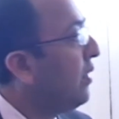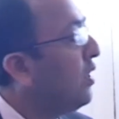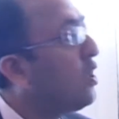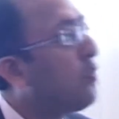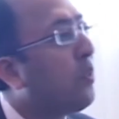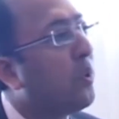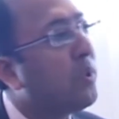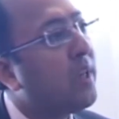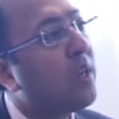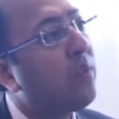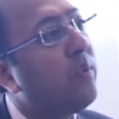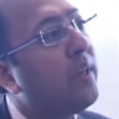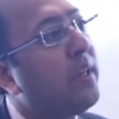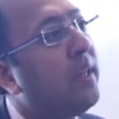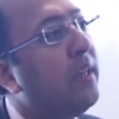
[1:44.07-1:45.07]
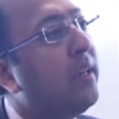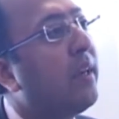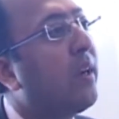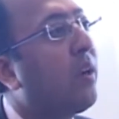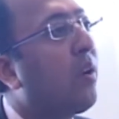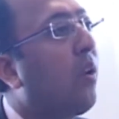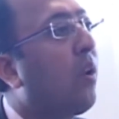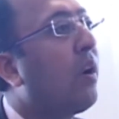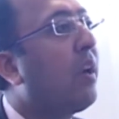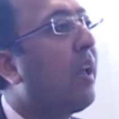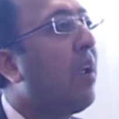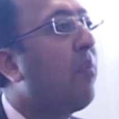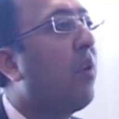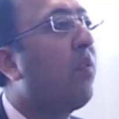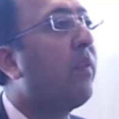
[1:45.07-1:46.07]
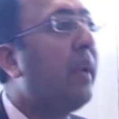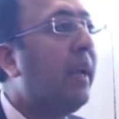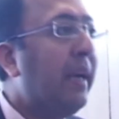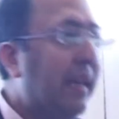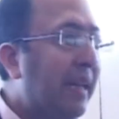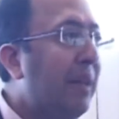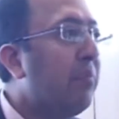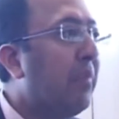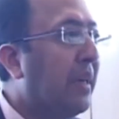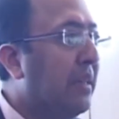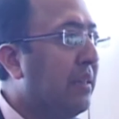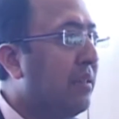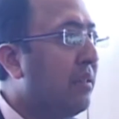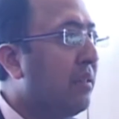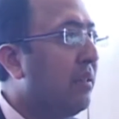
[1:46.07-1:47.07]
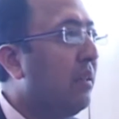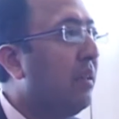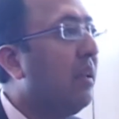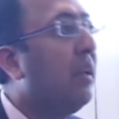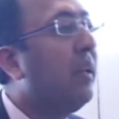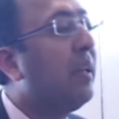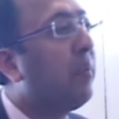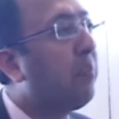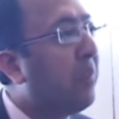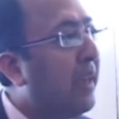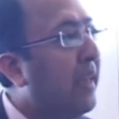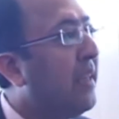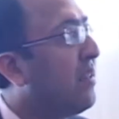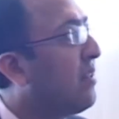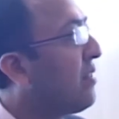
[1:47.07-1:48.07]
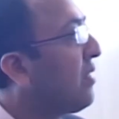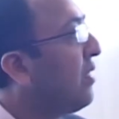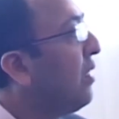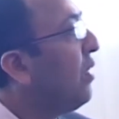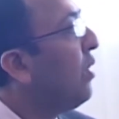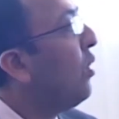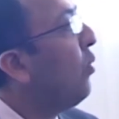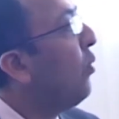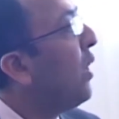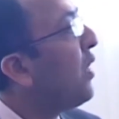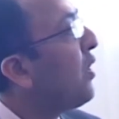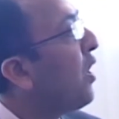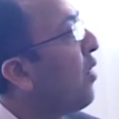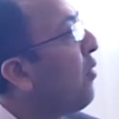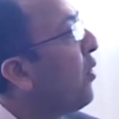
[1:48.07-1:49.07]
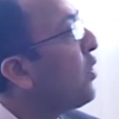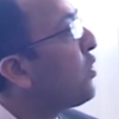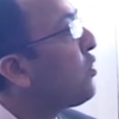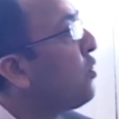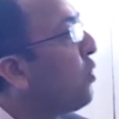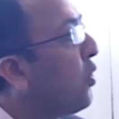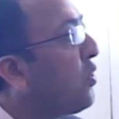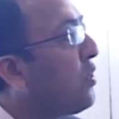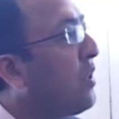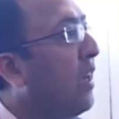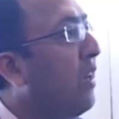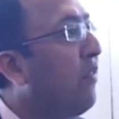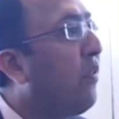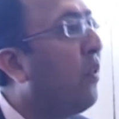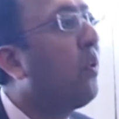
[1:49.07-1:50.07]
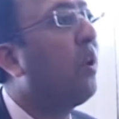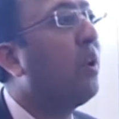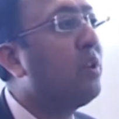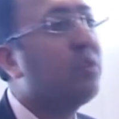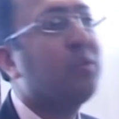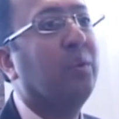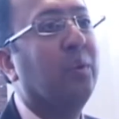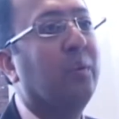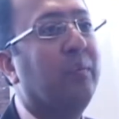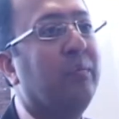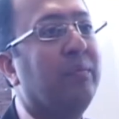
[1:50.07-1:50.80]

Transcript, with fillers: This project we did in a record time of 18 months in a place where there was no telephone also.